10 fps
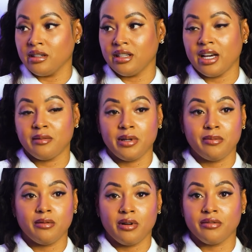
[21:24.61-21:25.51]
A lot of
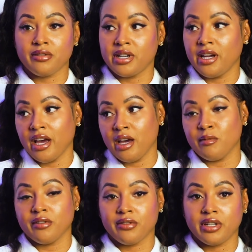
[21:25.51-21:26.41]
people want free game
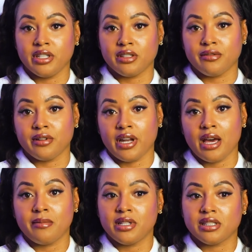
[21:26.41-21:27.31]
or free this or free
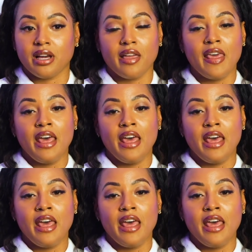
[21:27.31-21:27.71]
that, but it's like